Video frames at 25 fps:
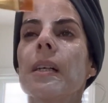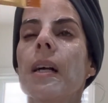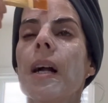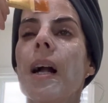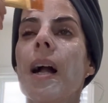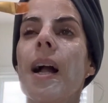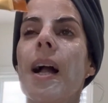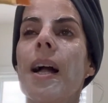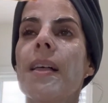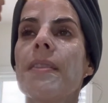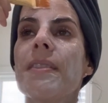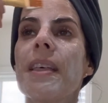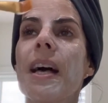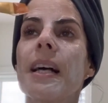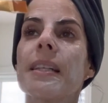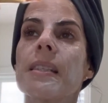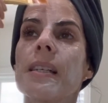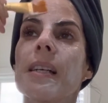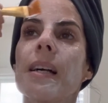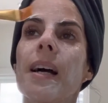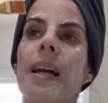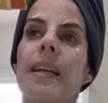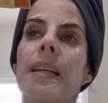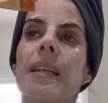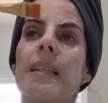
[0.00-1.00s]
And that's
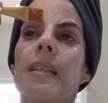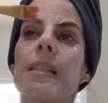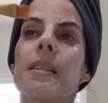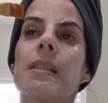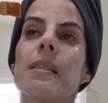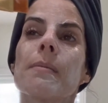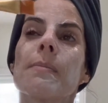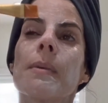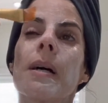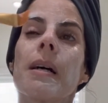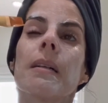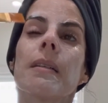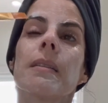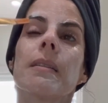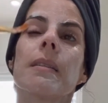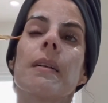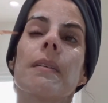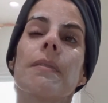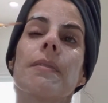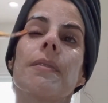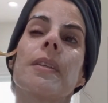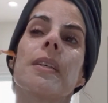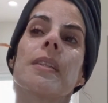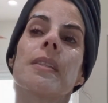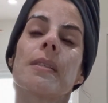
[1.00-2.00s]
kind of the smell
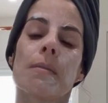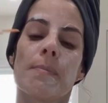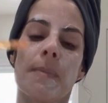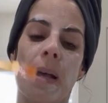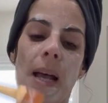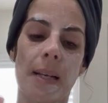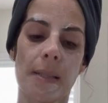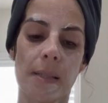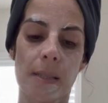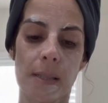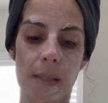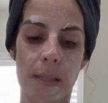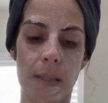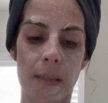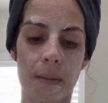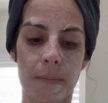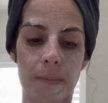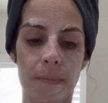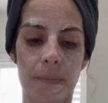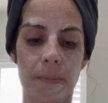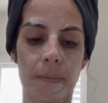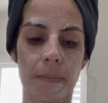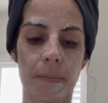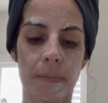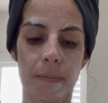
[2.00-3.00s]
of this mask.
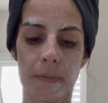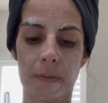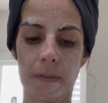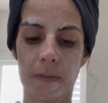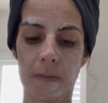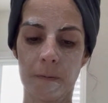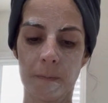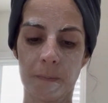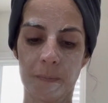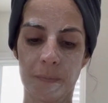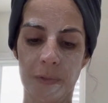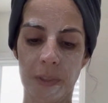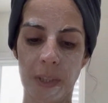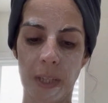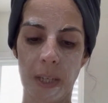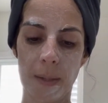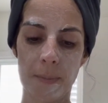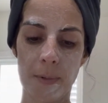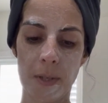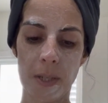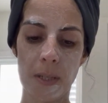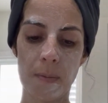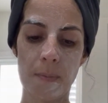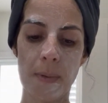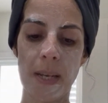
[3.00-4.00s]
I'm
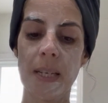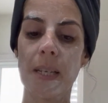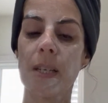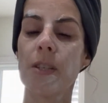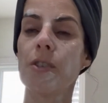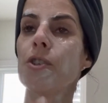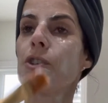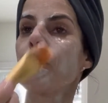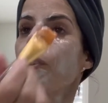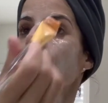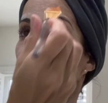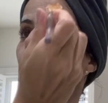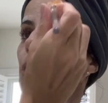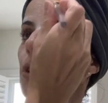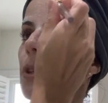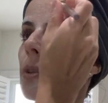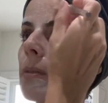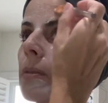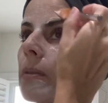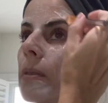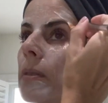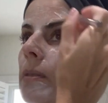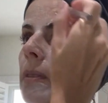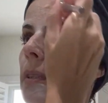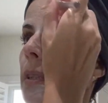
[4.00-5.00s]
just making sure
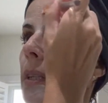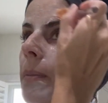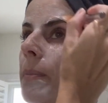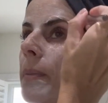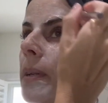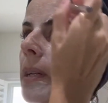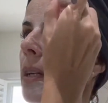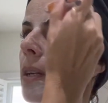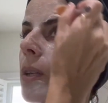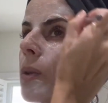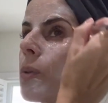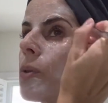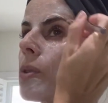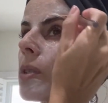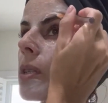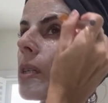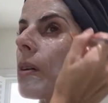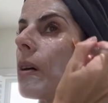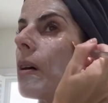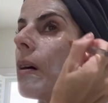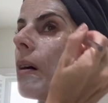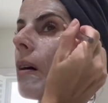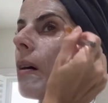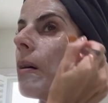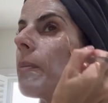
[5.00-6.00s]
that I'm gonna use
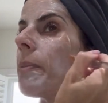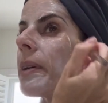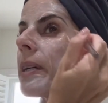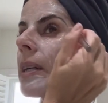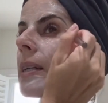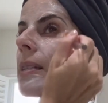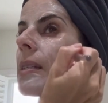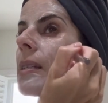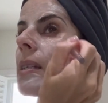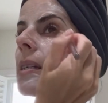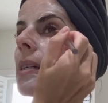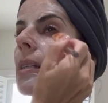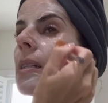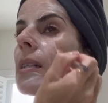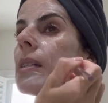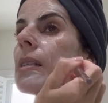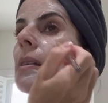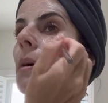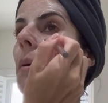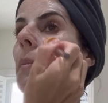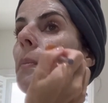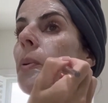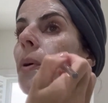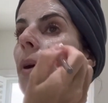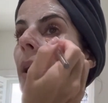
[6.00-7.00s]
it all because it is
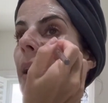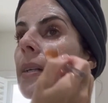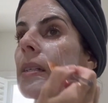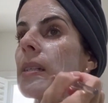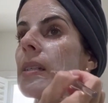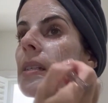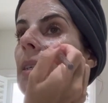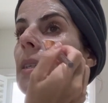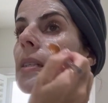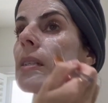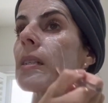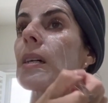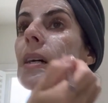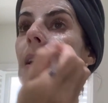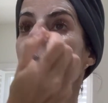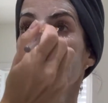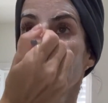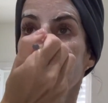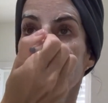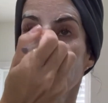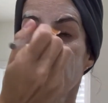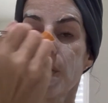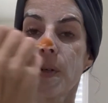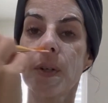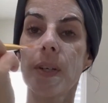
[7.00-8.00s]
pricey. It's
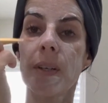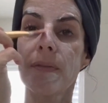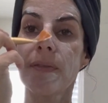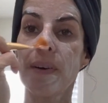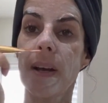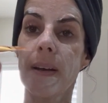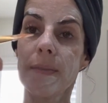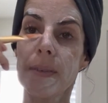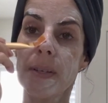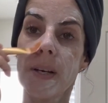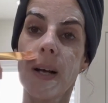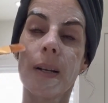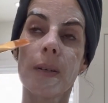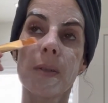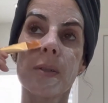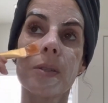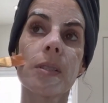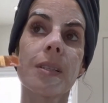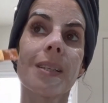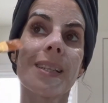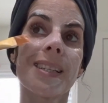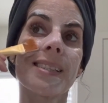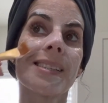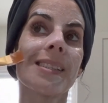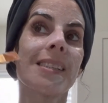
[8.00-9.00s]

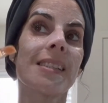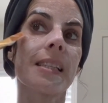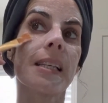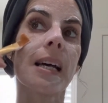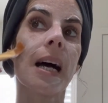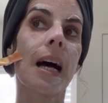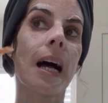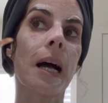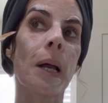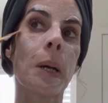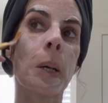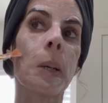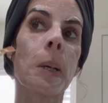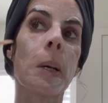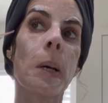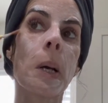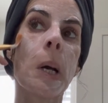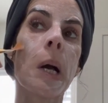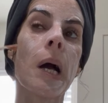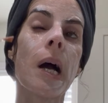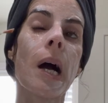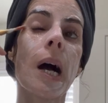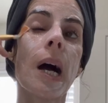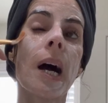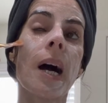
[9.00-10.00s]
$135. It is not
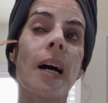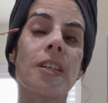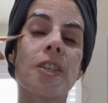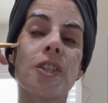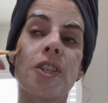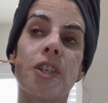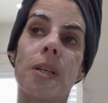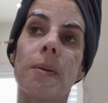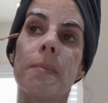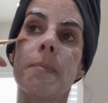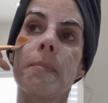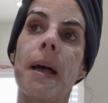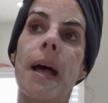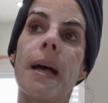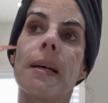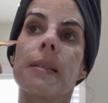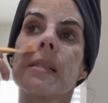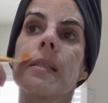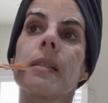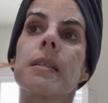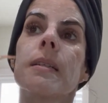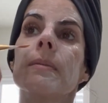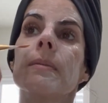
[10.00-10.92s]
a cheap mask.